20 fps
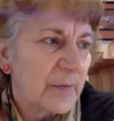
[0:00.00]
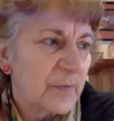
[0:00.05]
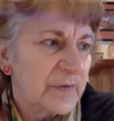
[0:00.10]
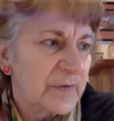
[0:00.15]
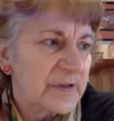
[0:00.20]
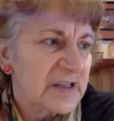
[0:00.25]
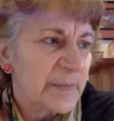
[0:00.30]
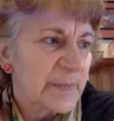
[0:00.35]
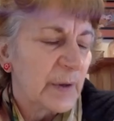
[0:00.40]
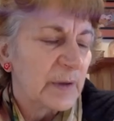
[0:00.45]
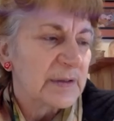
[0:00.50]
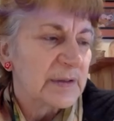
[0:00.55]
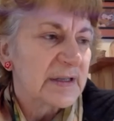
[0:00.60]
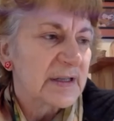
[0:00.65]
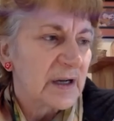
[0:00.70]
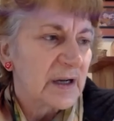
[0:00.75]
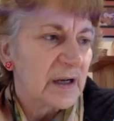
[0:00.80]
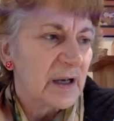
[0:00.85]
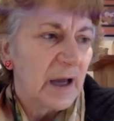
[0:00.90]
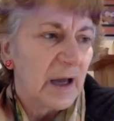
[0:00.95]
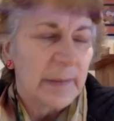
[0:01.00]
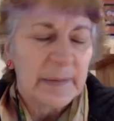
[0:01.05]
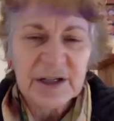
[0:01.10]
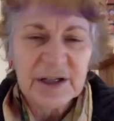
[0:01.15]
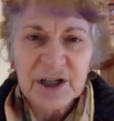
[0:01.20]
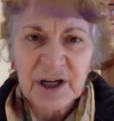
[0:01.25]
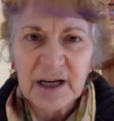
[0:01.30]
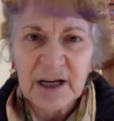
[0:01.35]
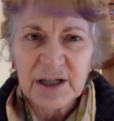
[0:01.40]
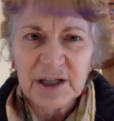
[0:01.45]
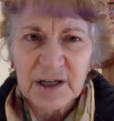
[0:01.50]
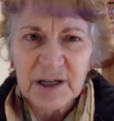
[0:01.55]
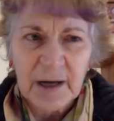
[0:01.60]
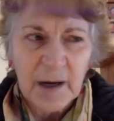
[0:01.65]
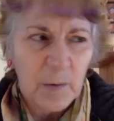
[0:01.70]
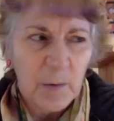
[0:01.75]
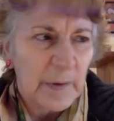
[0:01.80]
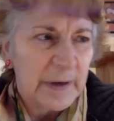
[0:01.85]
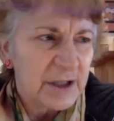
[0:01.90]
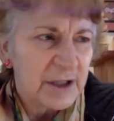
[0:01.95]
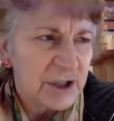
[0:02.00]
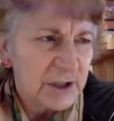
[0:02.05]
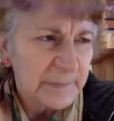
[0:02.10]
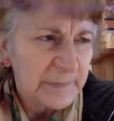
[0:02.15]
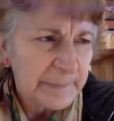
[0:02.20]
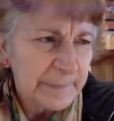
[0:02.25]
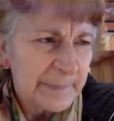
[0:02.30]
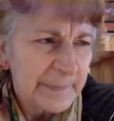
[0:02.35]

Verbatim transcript: response to climate change in our region,